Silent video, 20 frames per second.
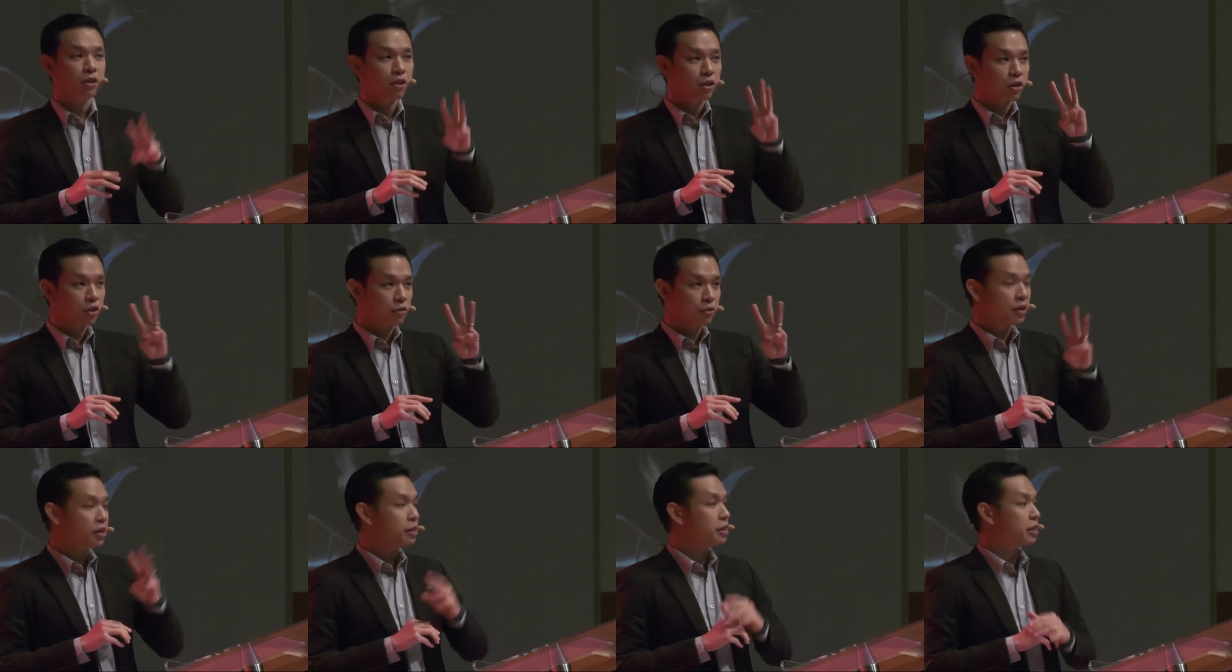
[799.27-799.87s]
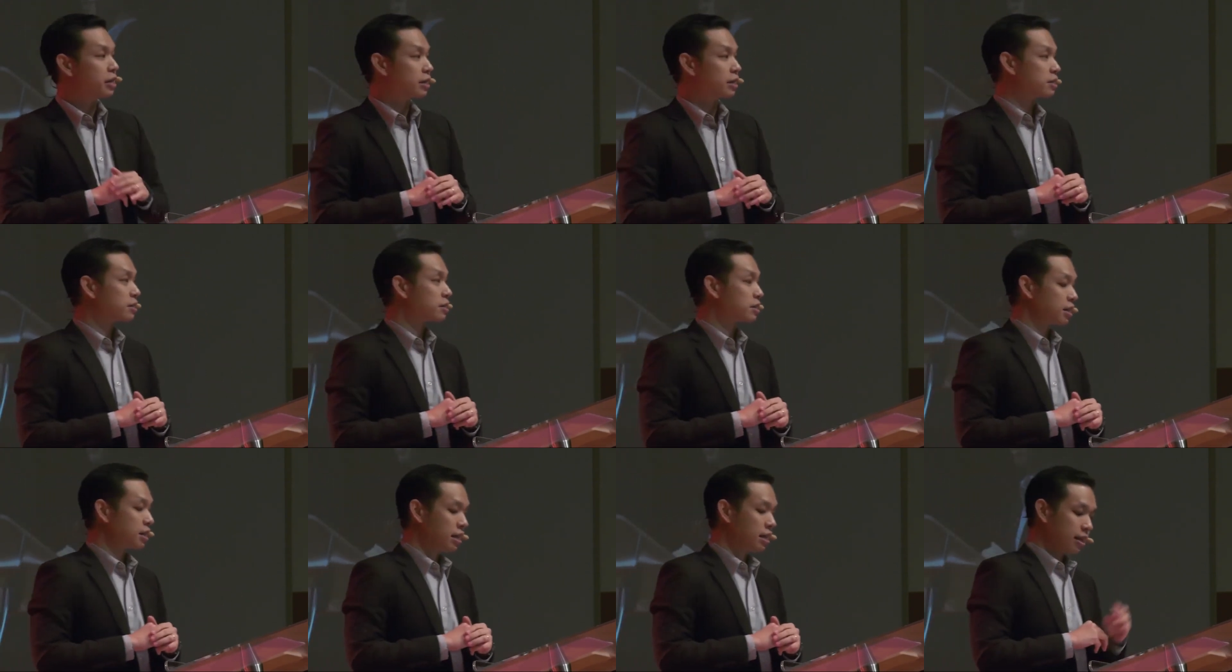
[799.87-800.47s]
Three
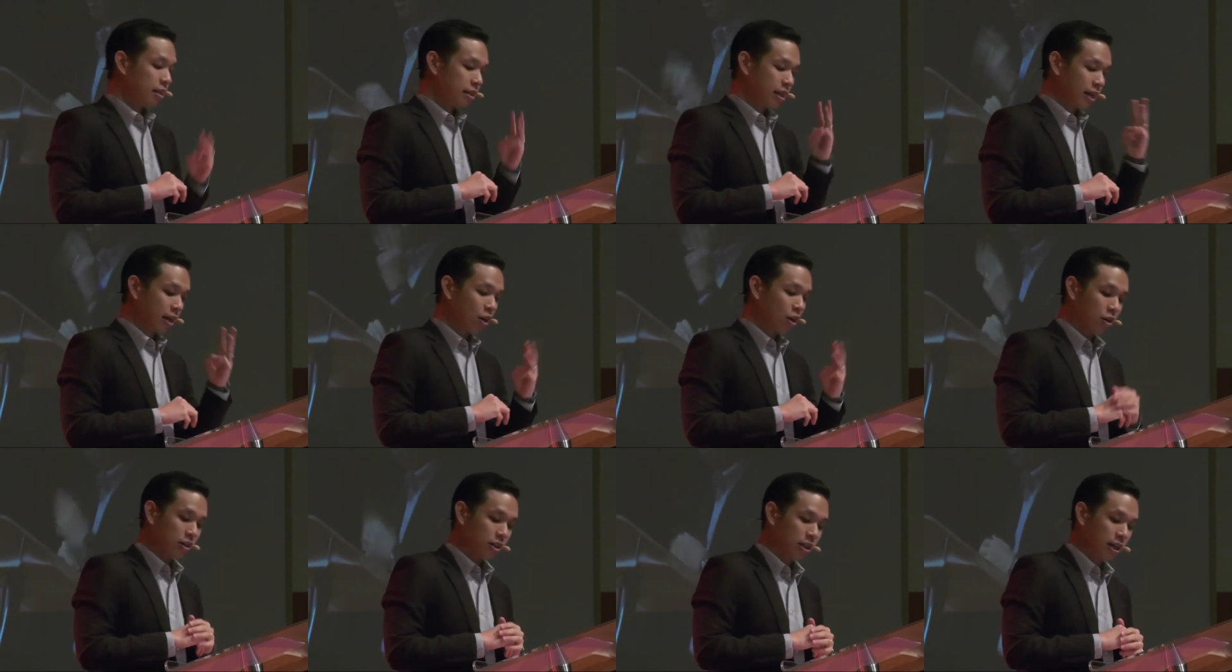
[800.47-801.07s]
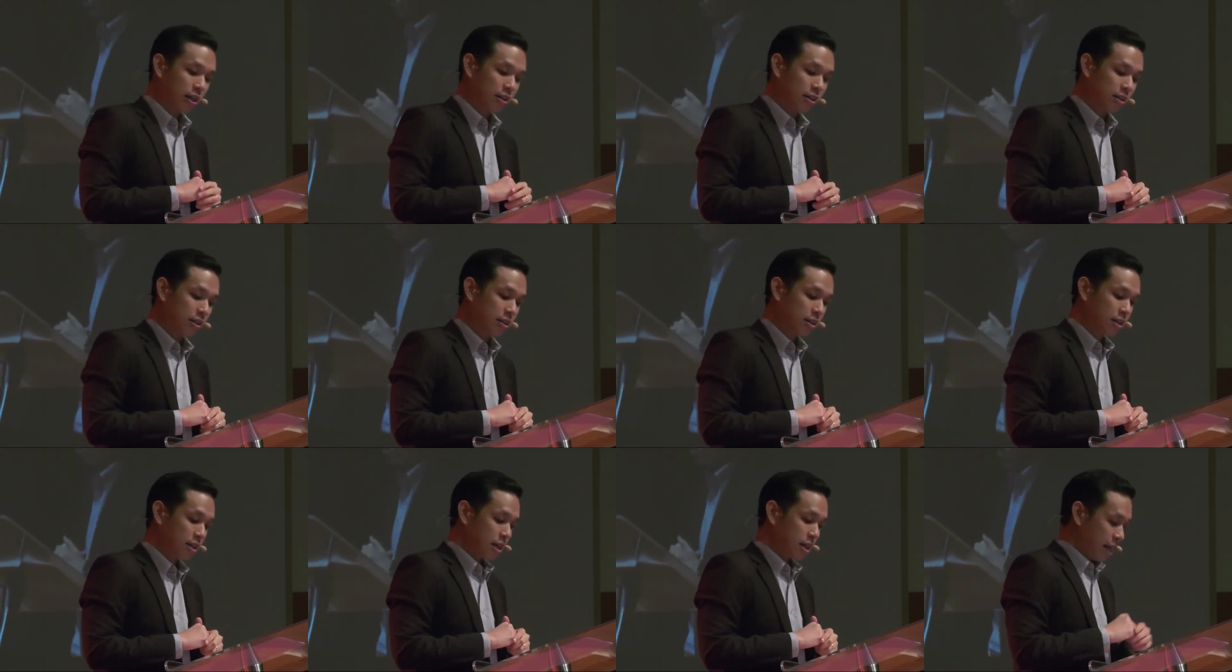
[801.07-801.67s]
things that God does.
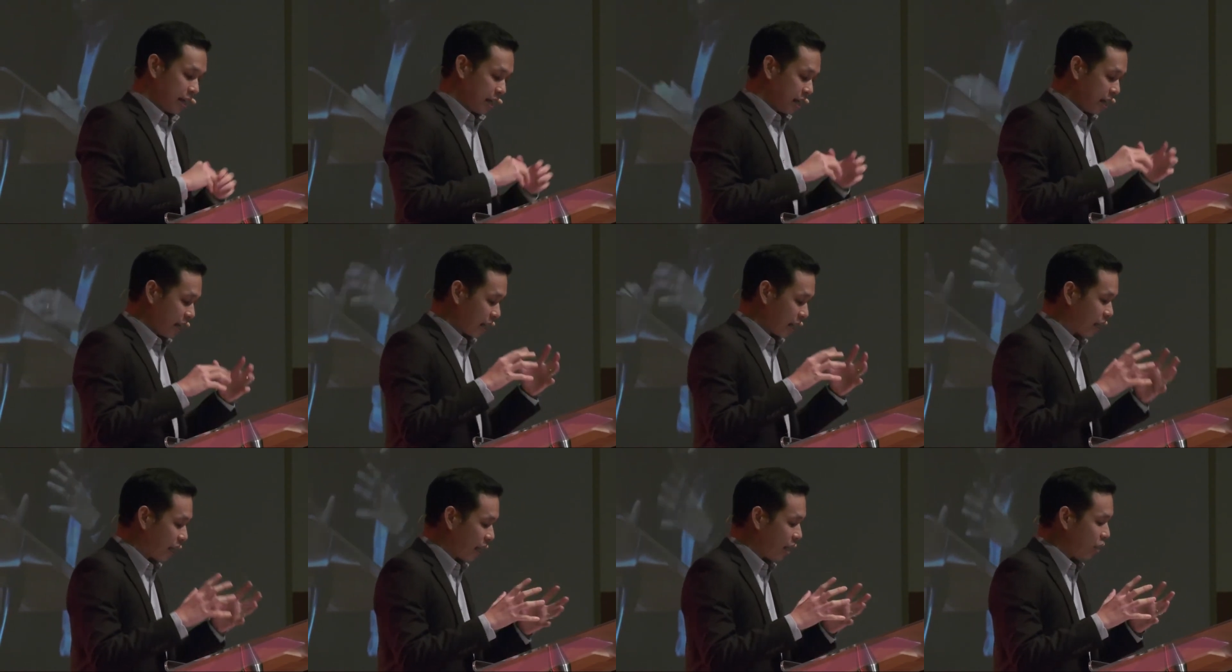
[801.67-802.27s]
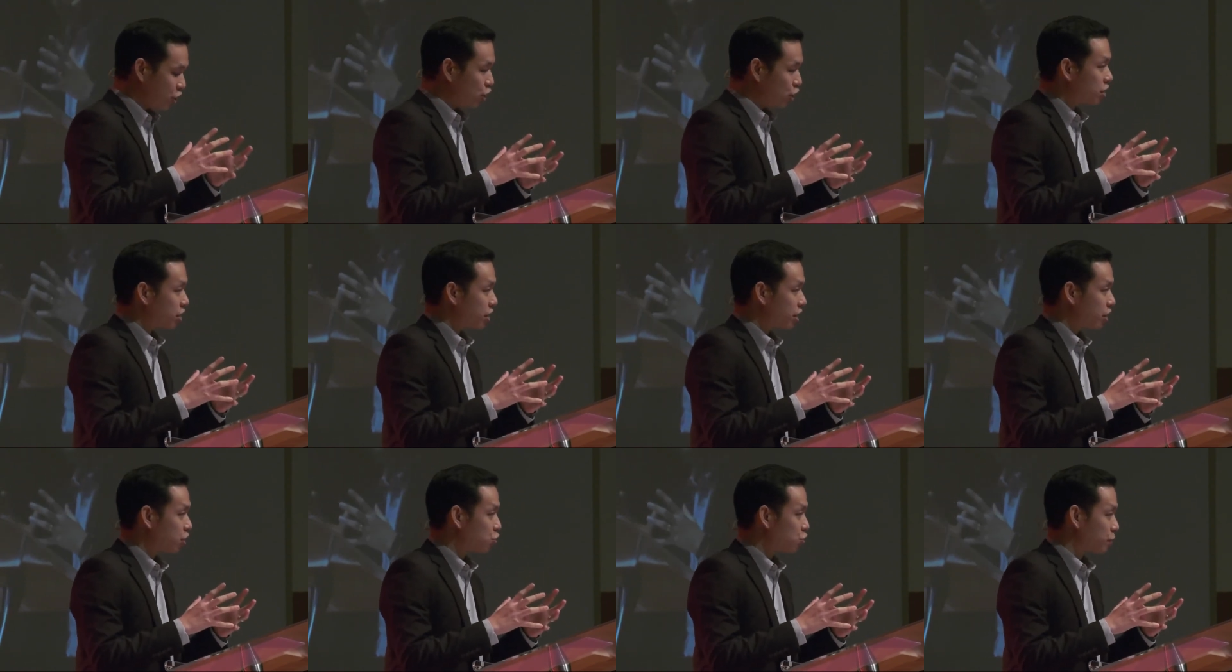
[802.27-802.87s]
He engages
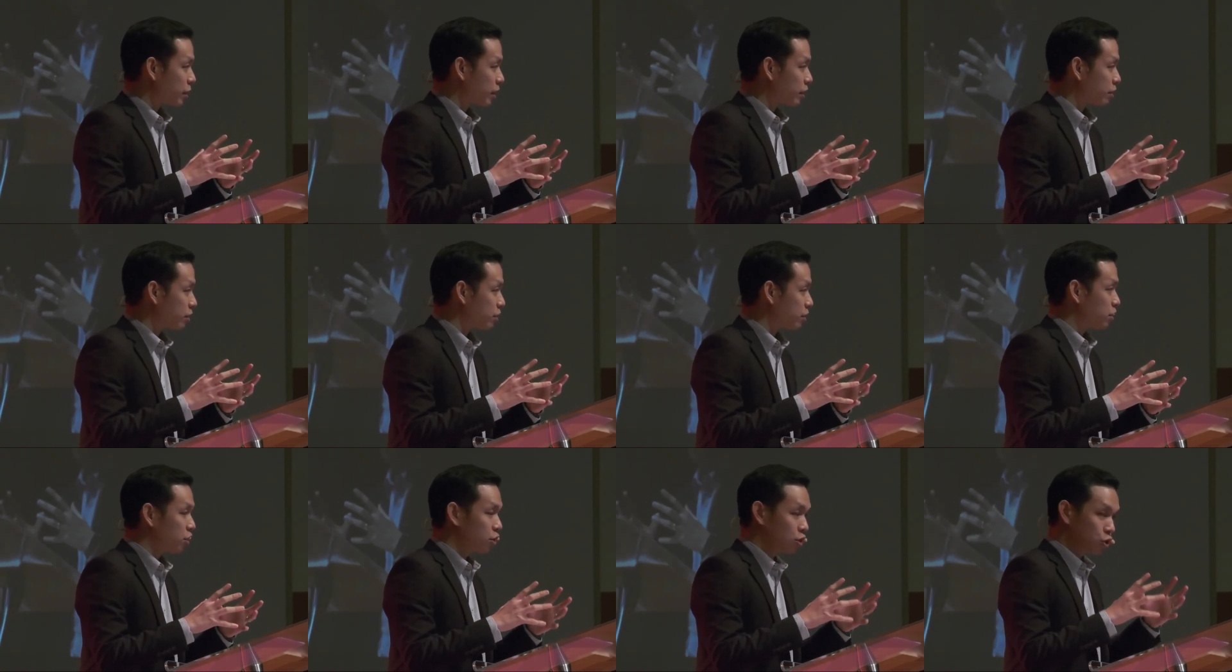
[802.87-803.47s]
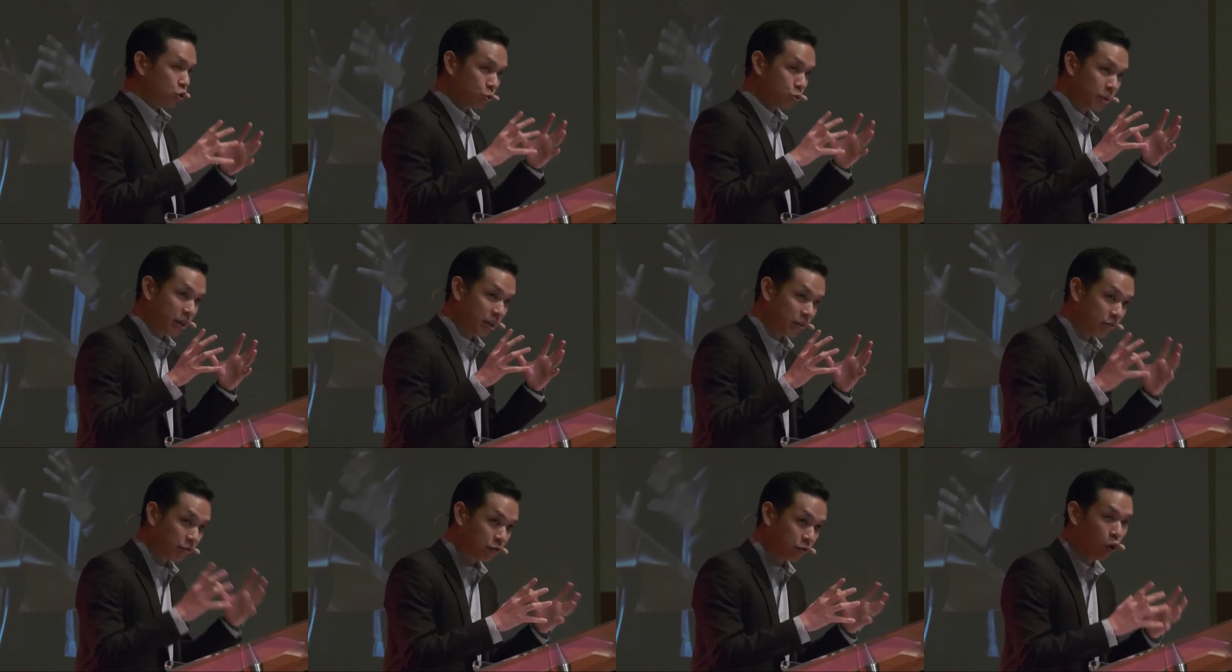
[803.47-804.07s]
Israel to
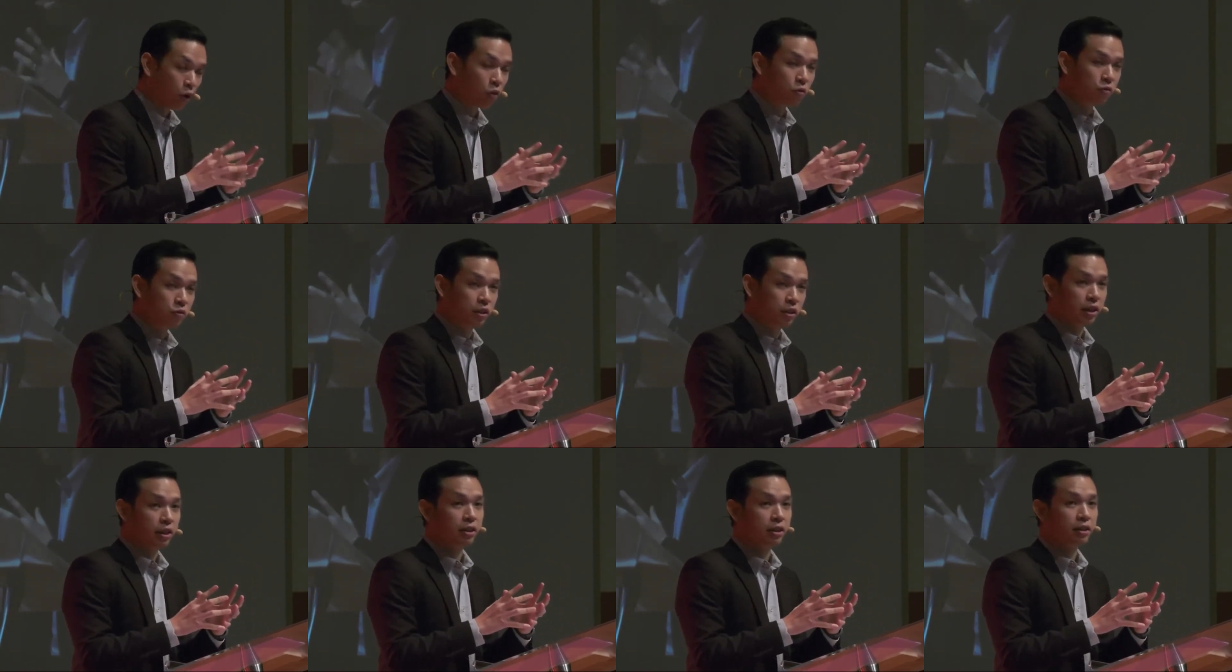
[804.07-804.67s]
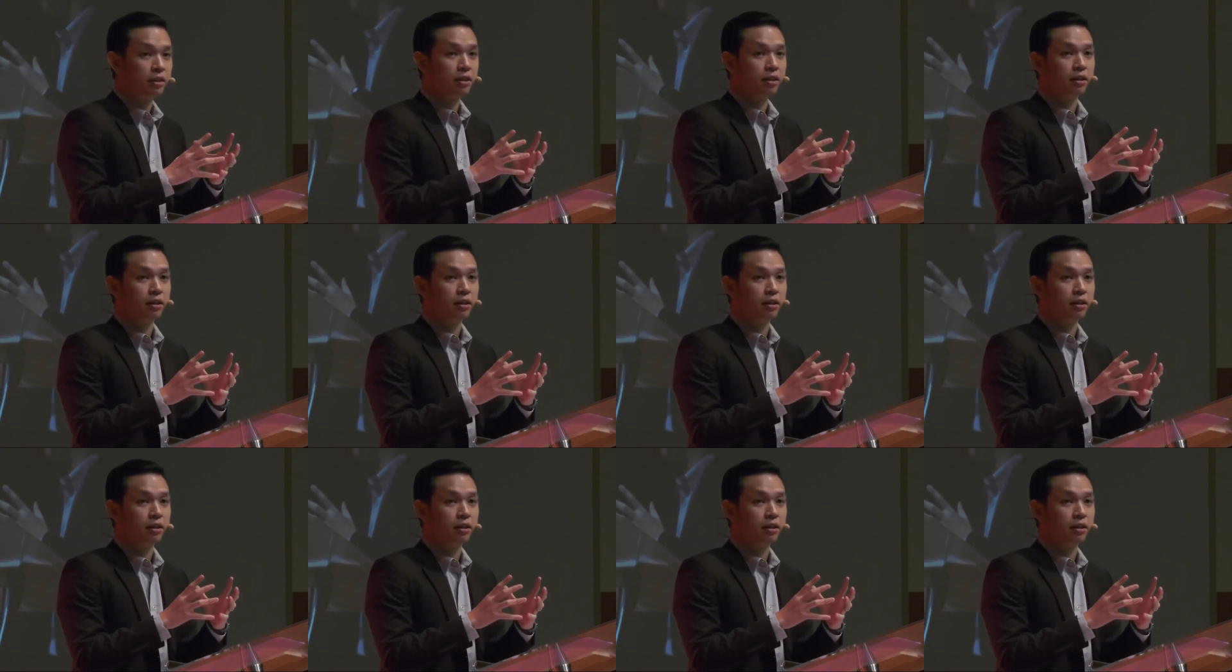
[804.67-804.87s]
be involved in.